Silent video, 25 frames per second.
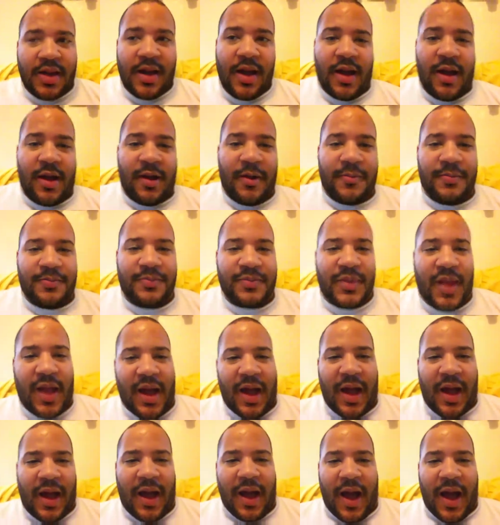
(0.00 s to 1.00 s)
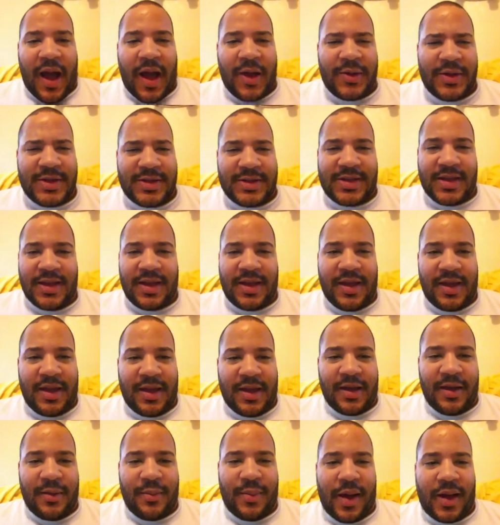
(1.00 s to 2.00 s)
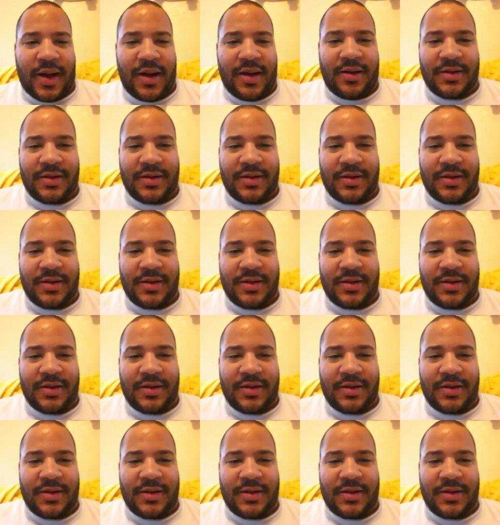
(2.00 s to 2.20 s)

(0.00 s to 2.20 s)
Um, I was thinking about it.